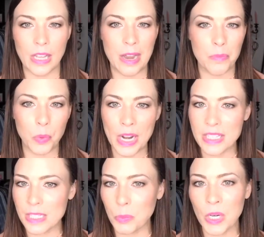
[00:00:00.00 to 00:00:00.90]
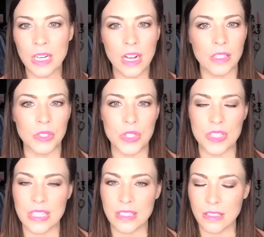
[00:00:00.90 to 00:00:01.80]
and bright spring colors
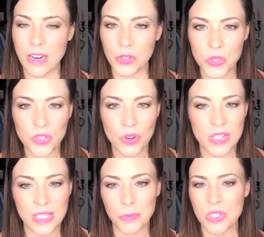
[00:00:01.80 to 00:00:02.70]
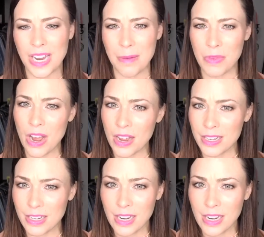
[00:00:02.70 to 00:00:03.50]
and colors for the summertime, not